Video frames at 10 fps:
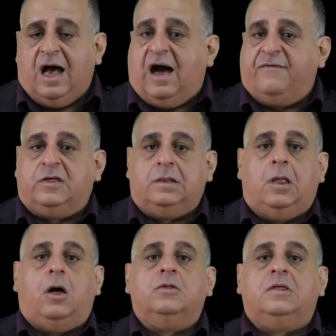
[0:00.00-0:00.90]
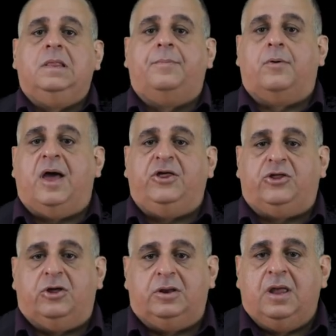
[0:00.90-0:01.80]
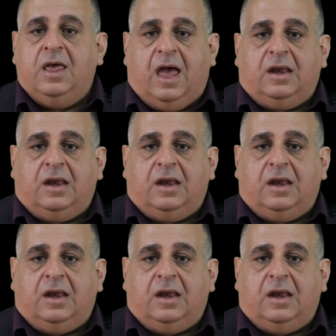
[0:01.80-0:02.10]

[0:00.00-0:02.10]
After long deliberation